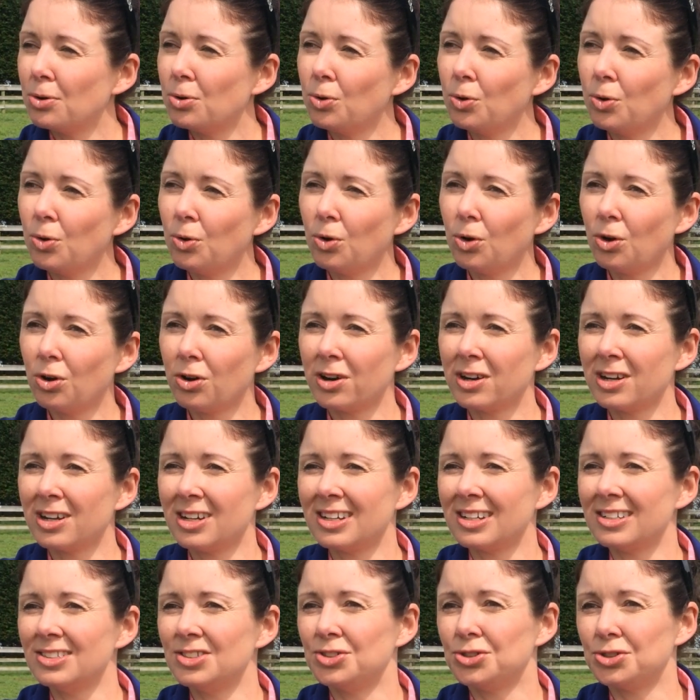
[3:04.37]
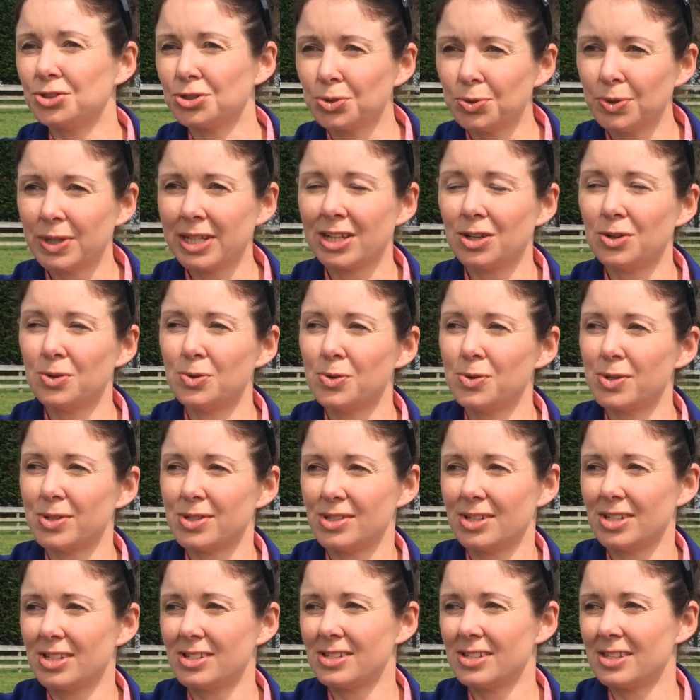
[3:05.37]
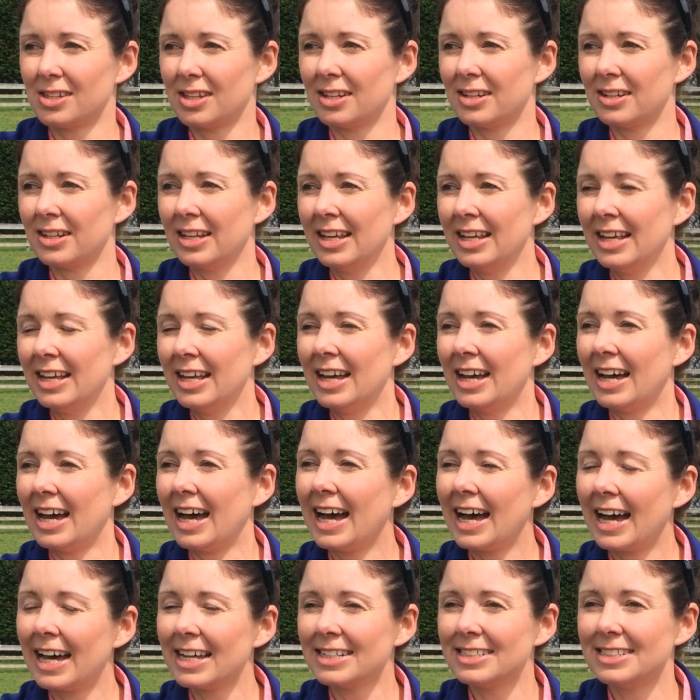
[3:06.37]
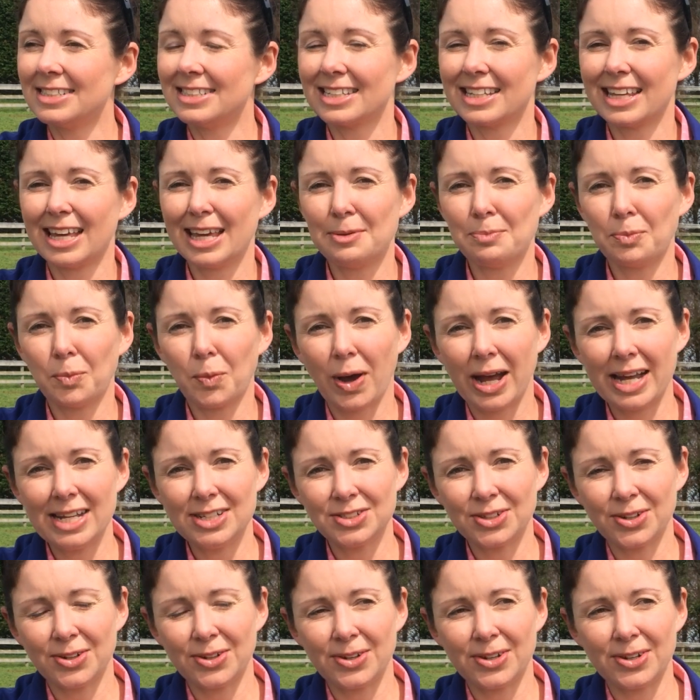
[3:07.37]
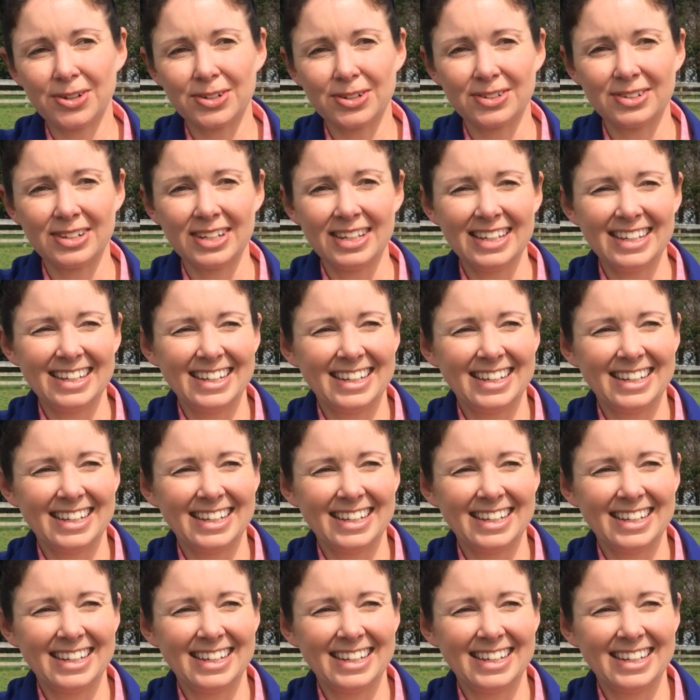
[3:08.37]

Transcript: poorer doing horses that are harder to keep weight on,